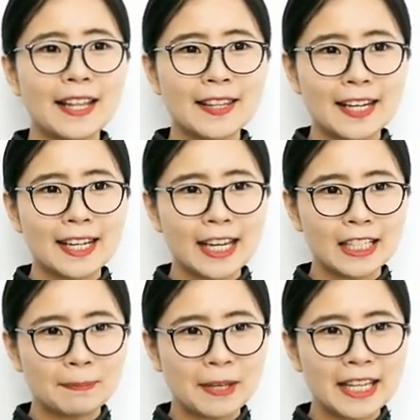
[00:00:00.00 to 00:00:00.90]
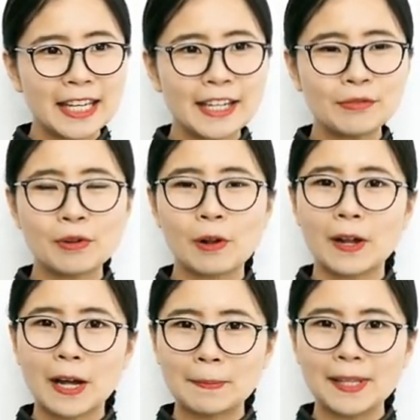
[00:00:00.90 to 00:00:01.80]
The let it be yi
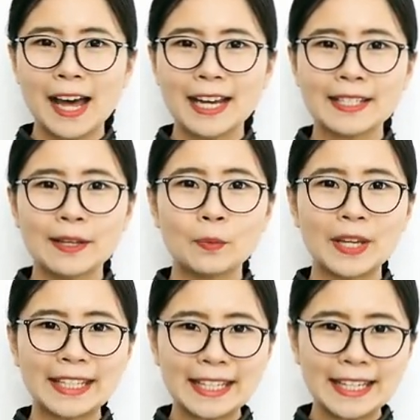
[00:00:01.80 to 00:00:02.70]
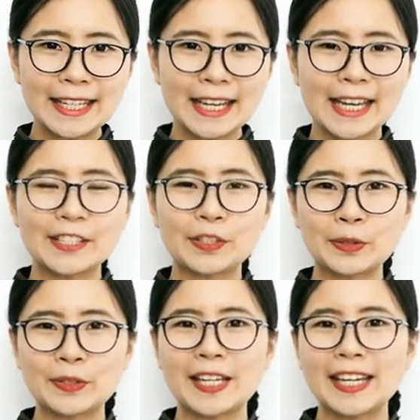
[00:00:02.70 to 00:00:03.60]
rule applies when yi is
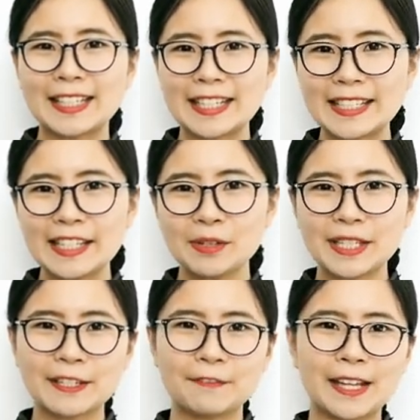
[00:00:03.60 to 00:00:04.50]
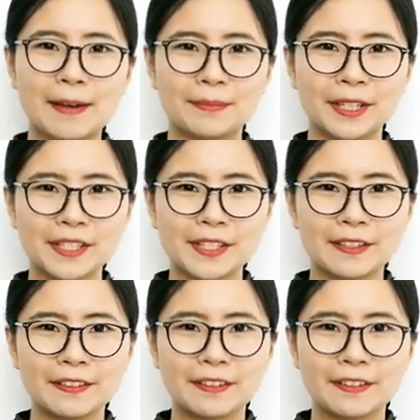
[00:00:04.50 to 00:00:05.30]
used in a series of numbers.